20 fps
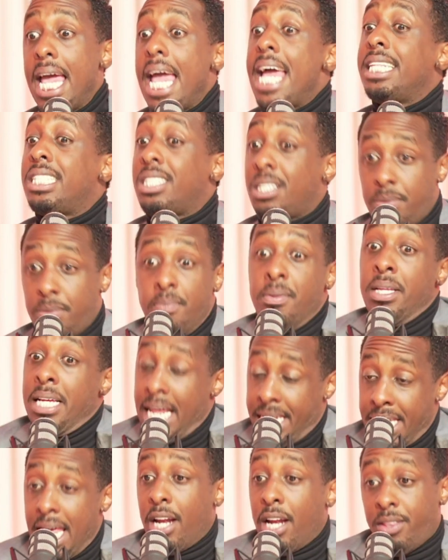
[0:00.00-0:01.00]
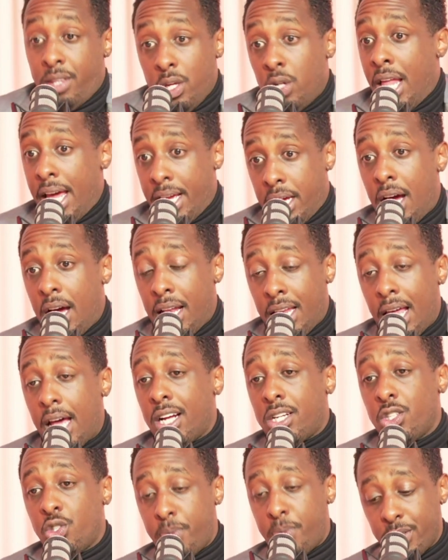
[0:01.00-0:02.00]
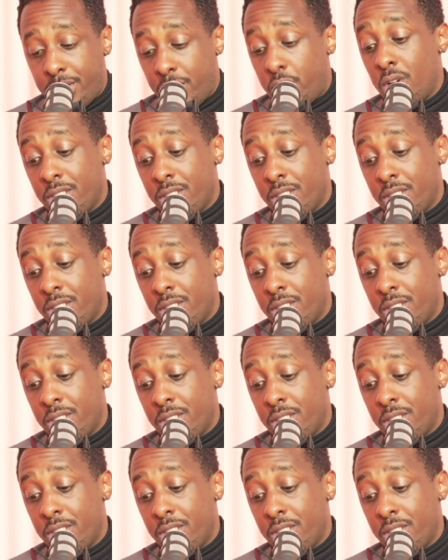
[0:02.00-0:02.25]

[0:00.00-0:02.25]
it's another like a lot of conspiracy